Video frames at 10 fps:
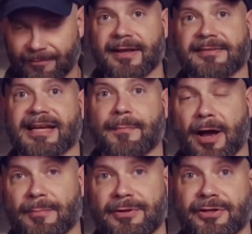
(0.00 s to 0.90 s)
Investing in
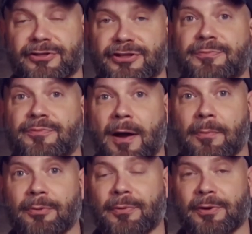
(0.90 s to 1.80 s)
modern musicians
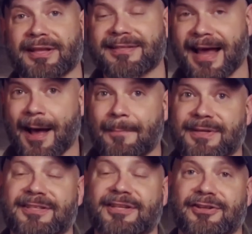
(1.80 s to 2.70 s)
probably one of the
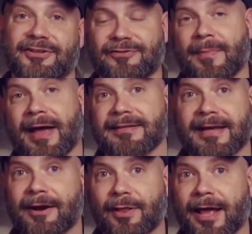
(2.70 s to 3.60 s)
top decisions of my
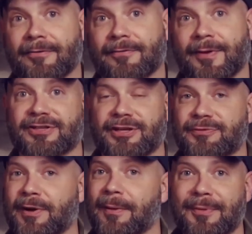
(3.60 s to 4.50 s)
entire life.
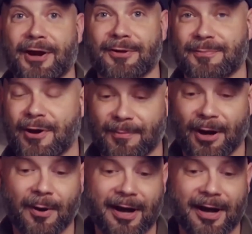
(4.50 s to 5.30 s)
It's right up there with marrying my